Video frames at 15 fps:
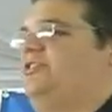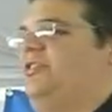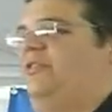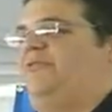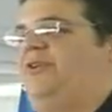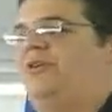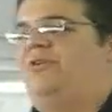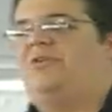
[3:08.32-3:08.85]

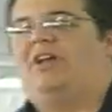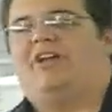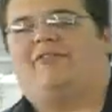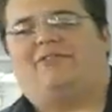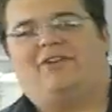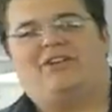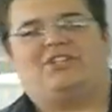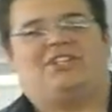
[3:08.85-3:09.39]
So if you
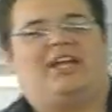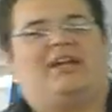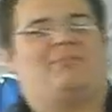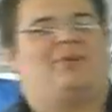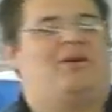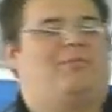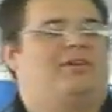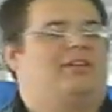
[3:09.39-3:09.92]
each
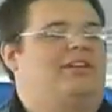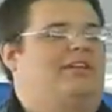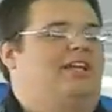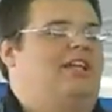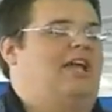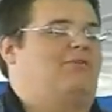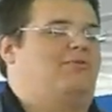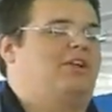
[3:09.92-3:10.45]
take a moment
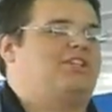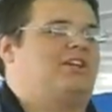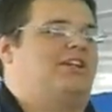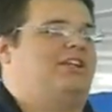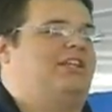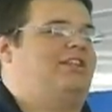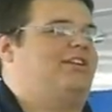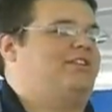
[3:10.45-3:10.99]
and reach
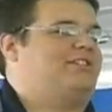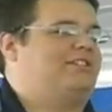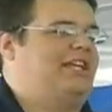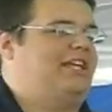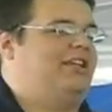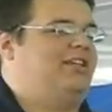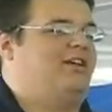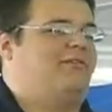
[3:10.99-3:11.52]
underneath your
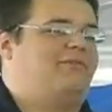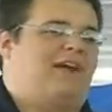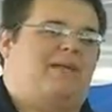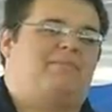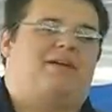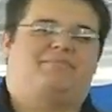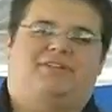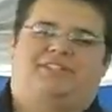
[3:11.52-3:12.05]
seat, you'll
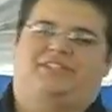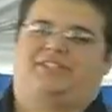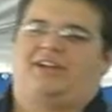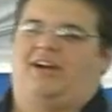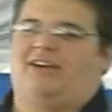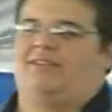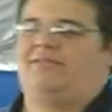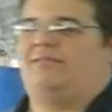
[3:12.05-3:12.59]
find my
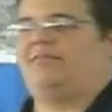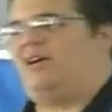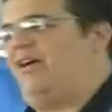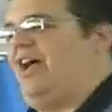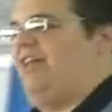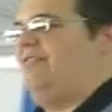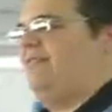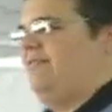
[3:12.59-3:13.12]
business card.
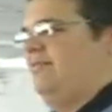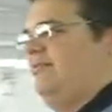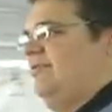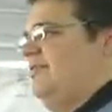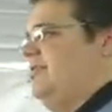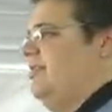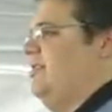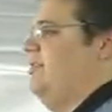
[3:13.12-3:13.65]
Go ahead.
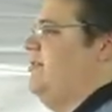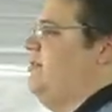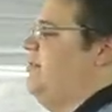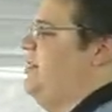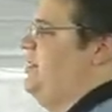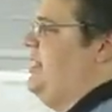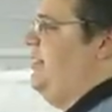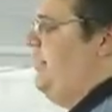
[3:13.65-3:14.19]

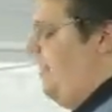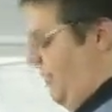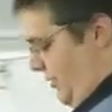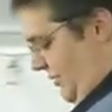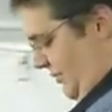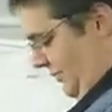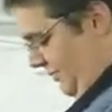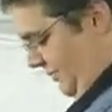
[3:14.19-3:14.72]
Reach out there.